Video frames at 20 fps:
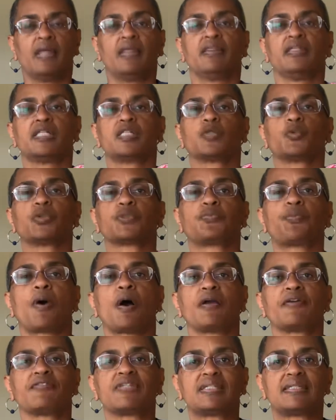This was
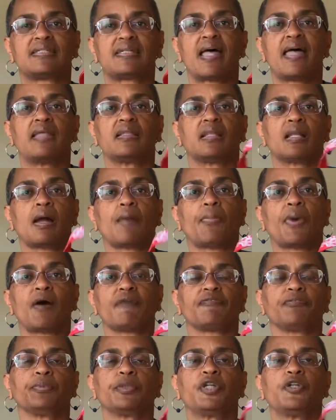part of a set that I
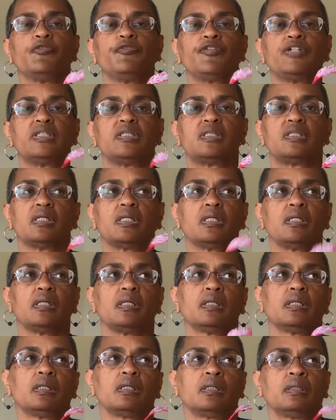bought from
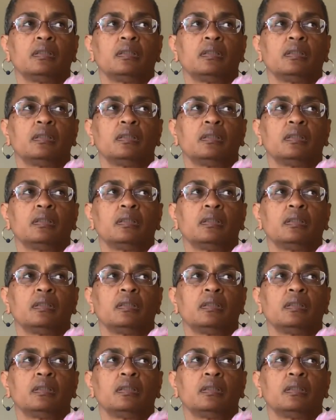QVC.